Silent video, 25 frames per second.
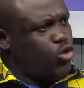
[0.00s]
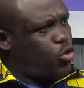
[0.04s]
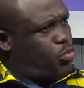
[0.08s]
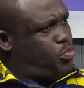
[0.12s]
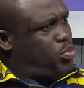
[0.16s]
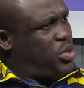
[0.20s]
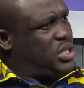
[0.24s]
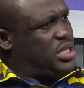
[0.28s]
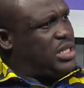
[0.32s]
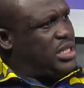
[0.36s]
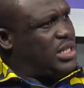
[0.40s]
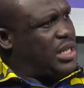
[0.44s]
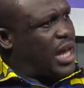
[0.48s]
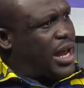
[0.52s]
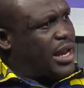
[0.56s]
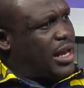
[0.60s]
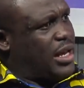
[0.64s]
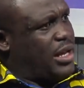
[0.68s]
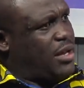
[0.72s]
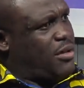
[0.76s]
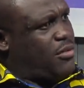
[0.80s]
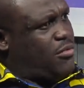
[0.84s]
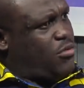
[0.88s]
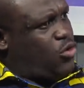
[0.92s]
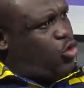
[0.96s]
operating
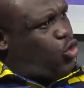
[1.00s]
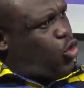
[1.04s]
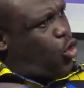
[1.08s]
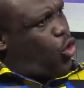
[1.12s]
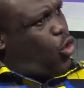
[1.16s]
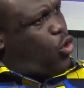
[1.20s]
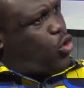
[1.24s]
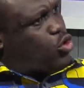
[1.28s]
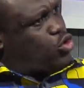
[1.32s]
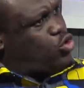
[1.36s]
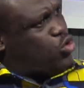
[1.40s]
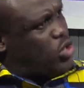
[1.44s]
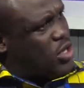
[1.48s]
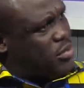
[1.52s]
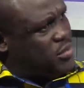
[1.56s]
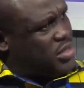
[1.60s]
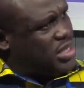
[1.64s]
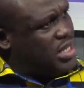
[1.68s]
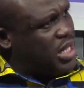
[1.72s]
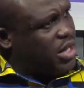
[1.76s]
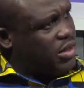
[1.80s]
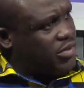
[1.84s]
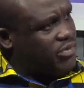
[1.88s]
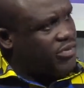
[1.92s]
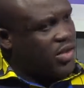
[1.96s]
like law unto
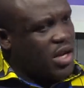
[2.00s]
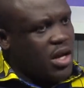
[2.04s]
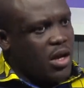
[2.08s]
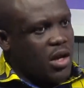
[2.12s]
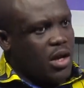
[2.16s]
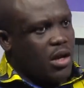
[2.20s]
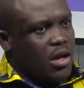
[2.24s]
himself.